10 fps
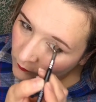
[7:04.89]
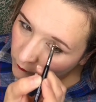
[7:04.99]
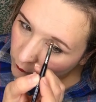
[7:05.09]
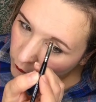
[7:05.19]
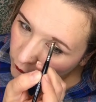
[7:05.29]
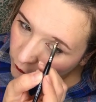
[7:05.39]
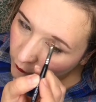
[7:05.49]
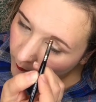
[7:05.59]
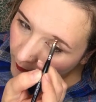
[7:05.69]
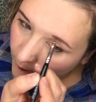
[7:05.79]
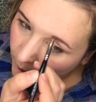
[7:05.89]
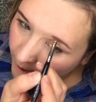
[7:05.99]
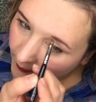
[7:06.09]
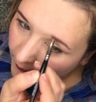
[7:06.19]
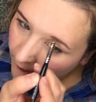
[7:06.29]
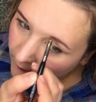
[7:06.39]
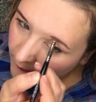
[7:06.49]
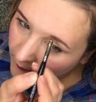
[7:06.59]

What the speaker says: So just remember that.